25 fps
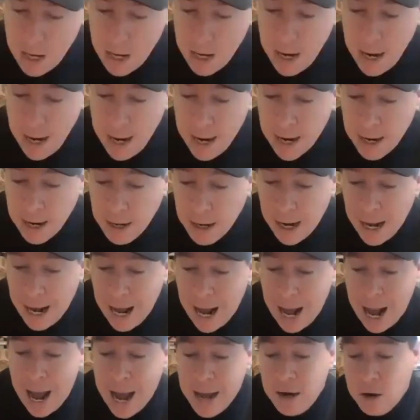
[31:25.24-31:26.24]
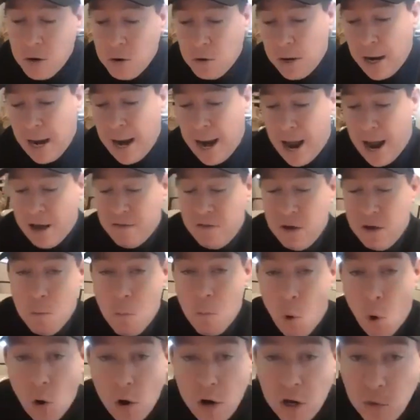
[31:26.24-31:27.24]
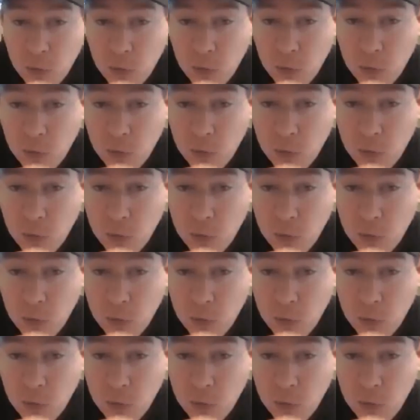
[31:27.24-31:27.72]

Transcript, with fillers: And I don't have a morning